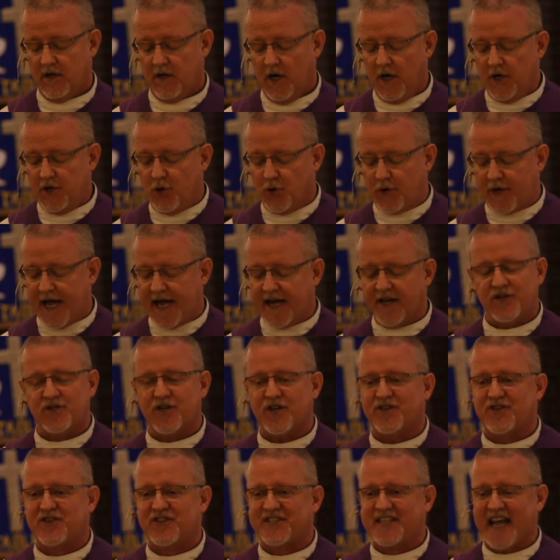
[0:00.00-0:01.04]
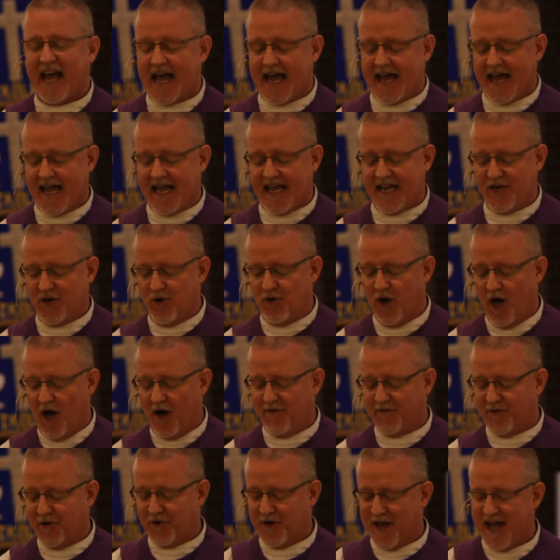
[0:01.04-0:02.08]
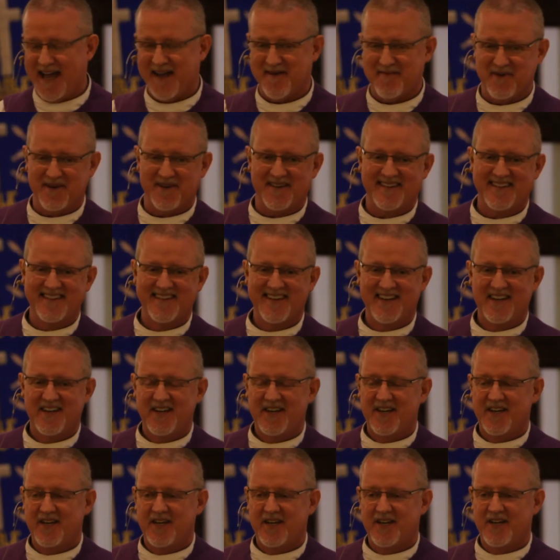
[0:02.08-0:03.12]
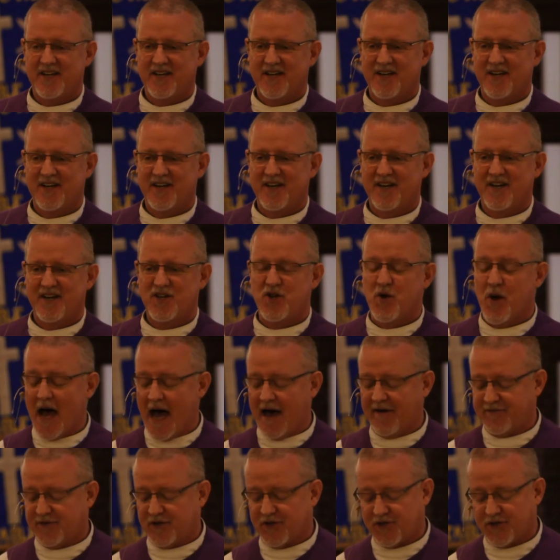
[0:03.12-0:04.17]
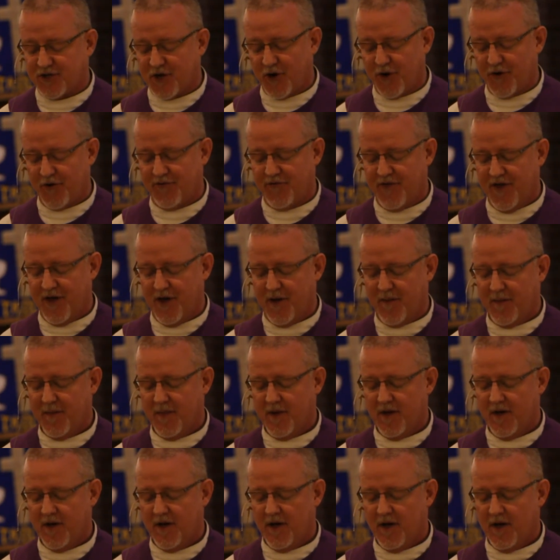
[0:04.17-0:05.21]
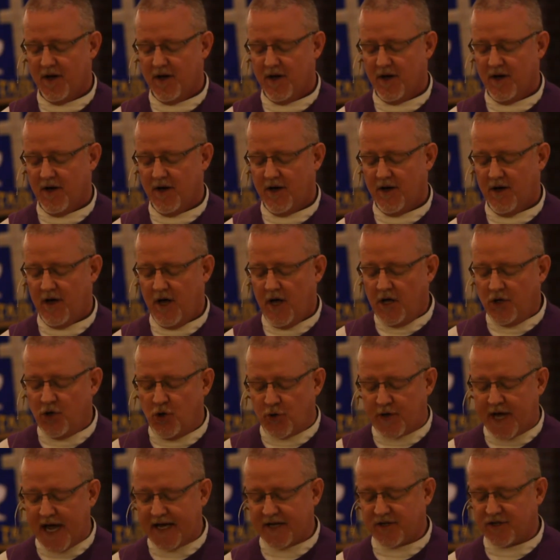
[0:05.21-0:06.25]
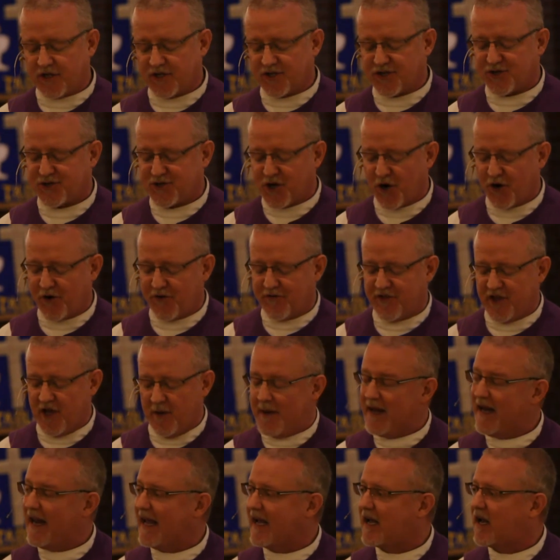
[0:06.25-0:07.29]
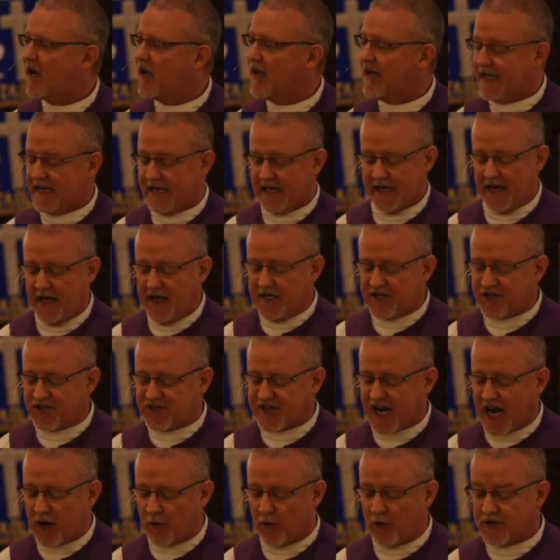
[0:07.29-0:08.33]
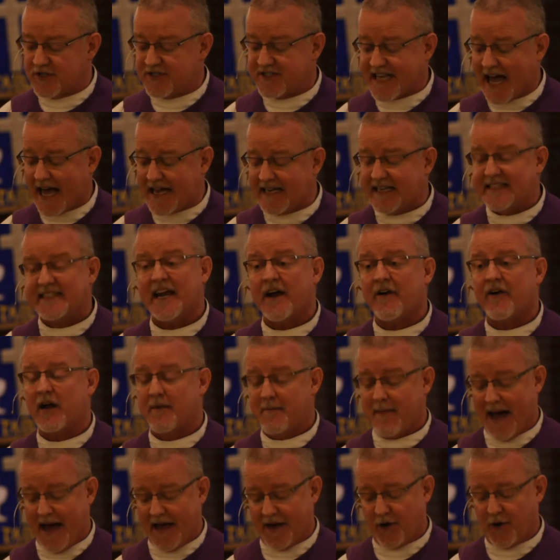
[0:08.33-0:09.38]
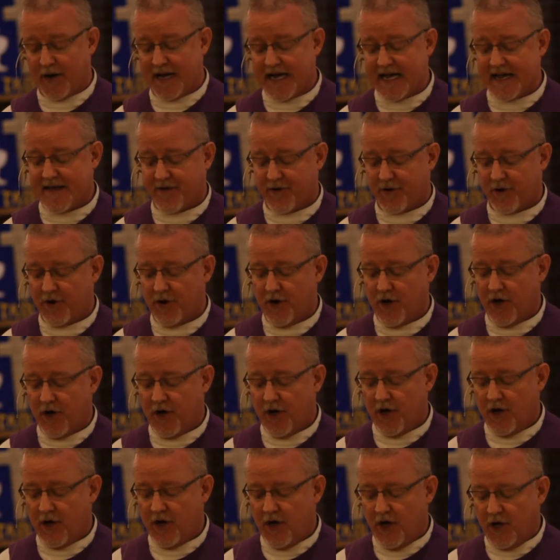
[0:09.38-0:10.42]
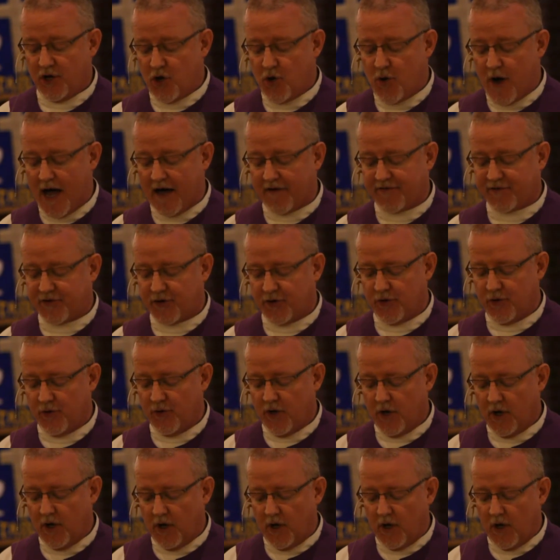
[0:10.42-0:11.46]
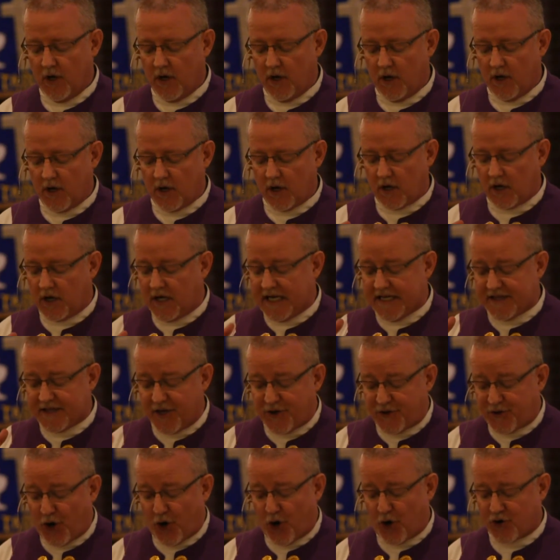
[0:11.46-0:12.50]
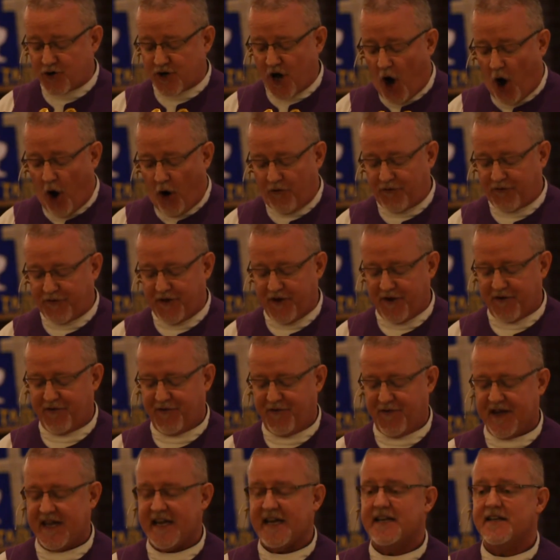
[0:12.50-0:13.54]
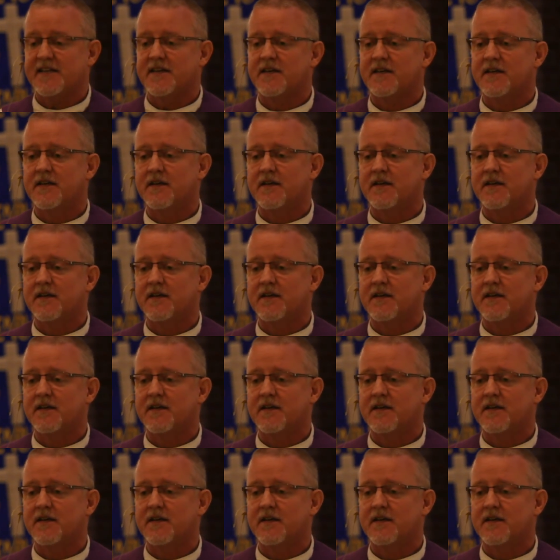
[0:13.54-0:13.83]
You can't just say you love your neighbor. You have to serve them. You can't just serve them in a clean, sterile, sanitary manner either. You have to clean the dirt off their feet.